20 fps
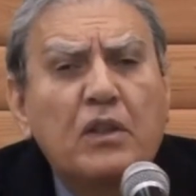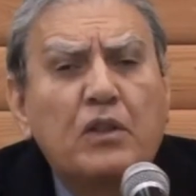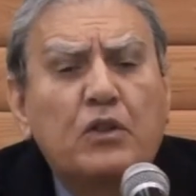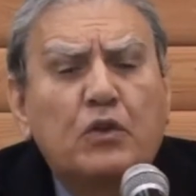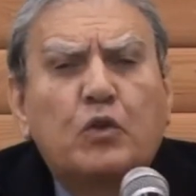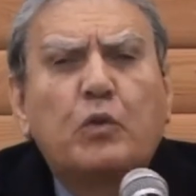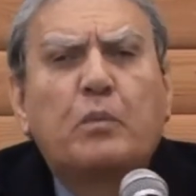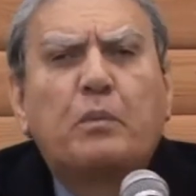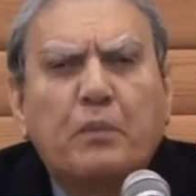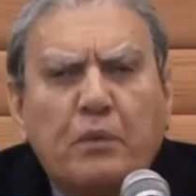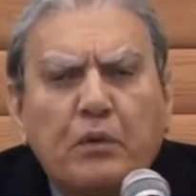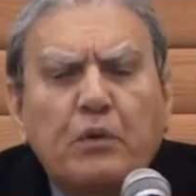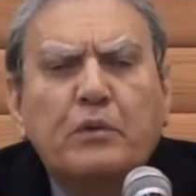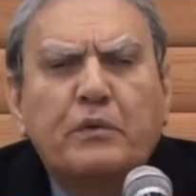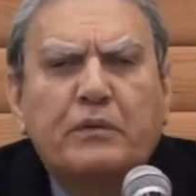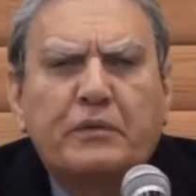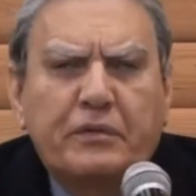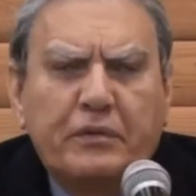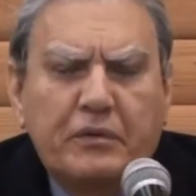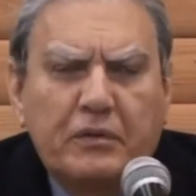they
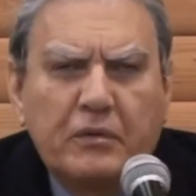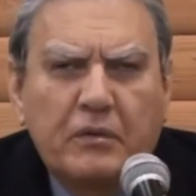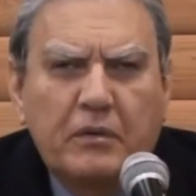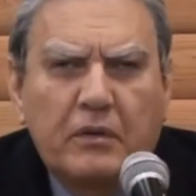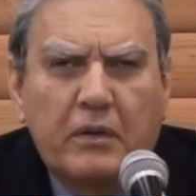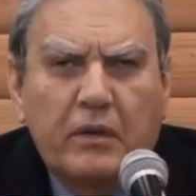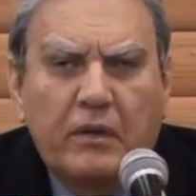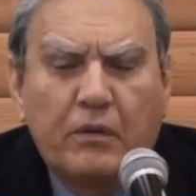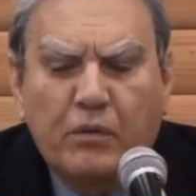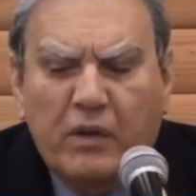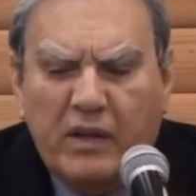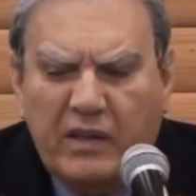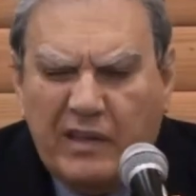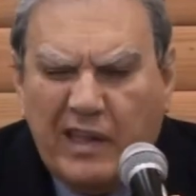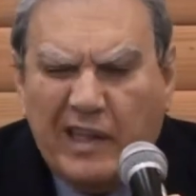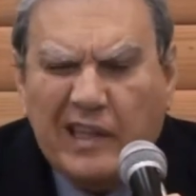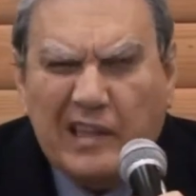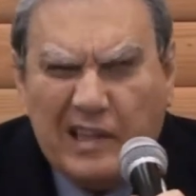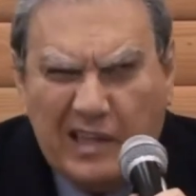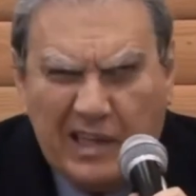wanted to prove
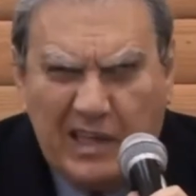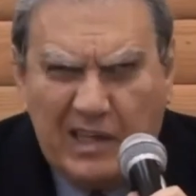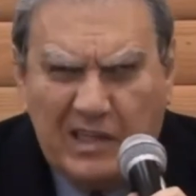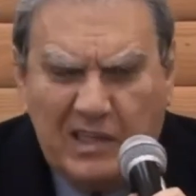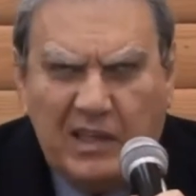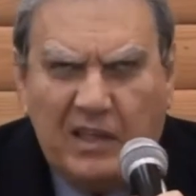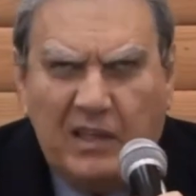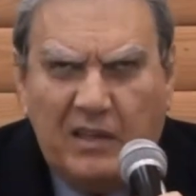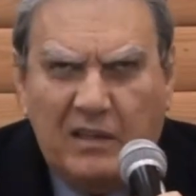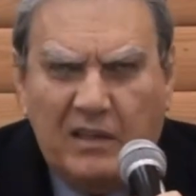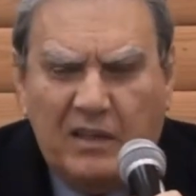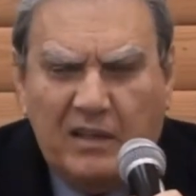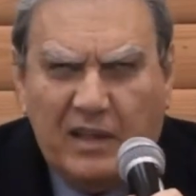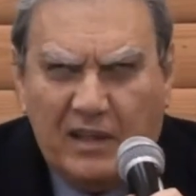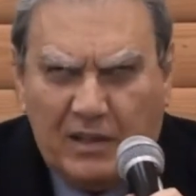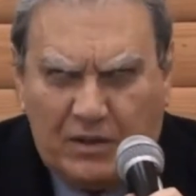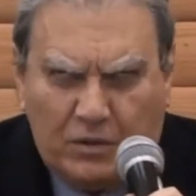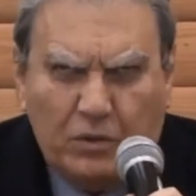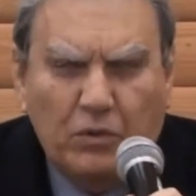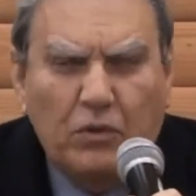what that
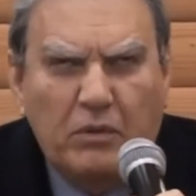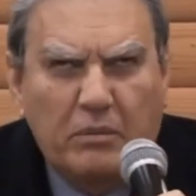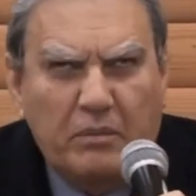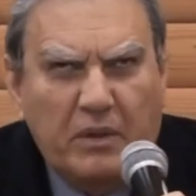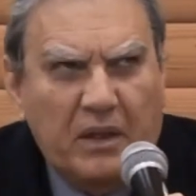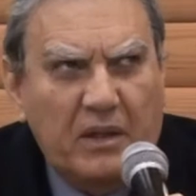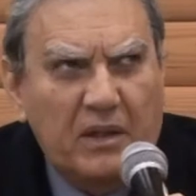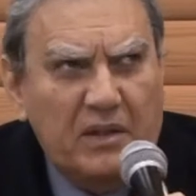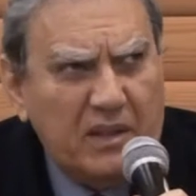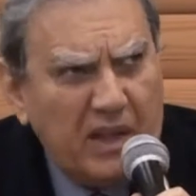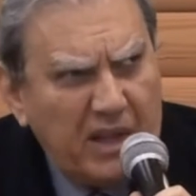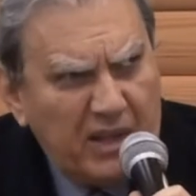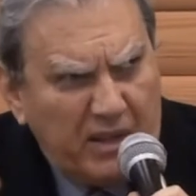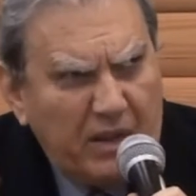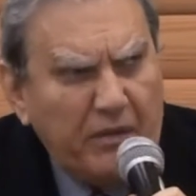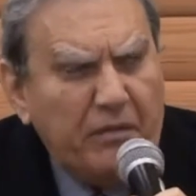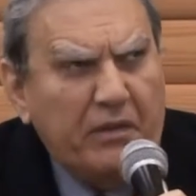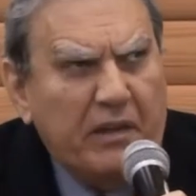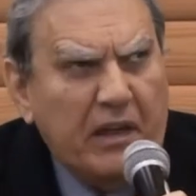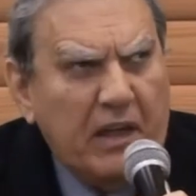lady has
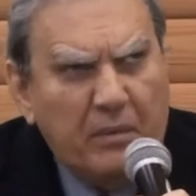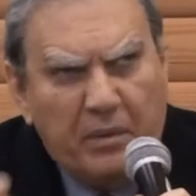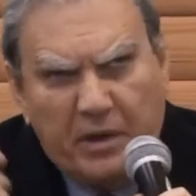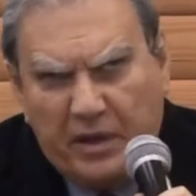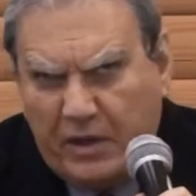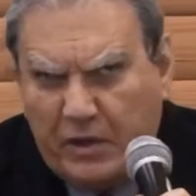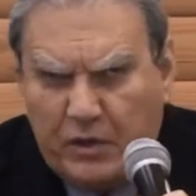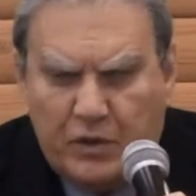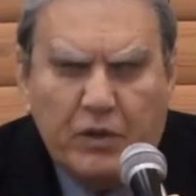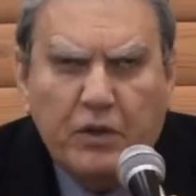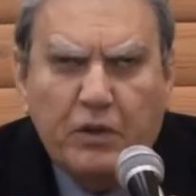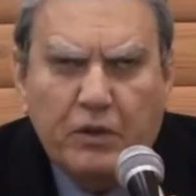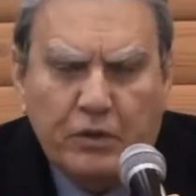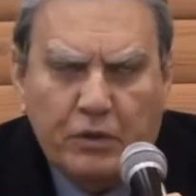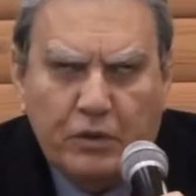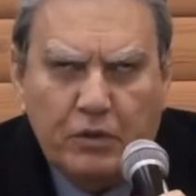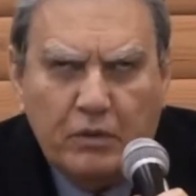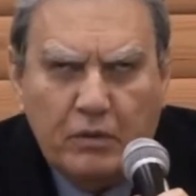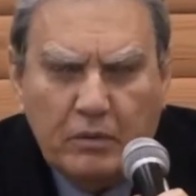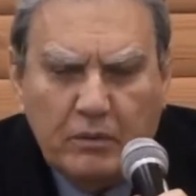told me,
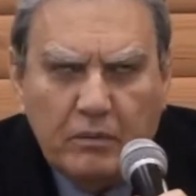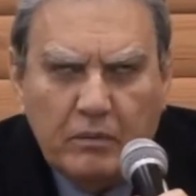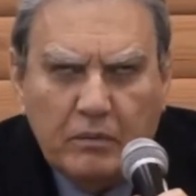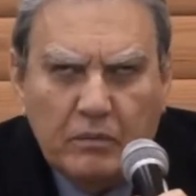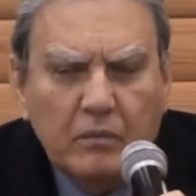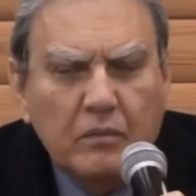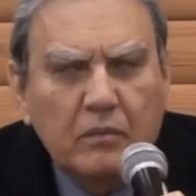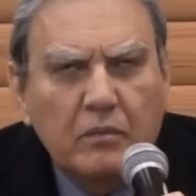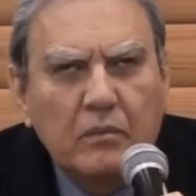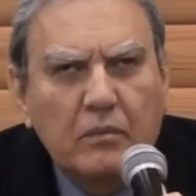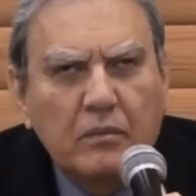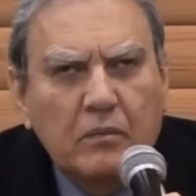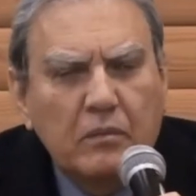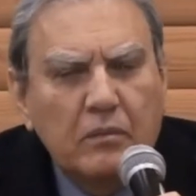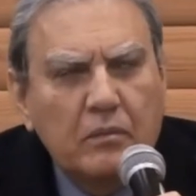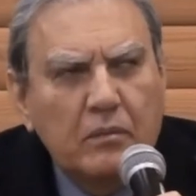scientifically by research.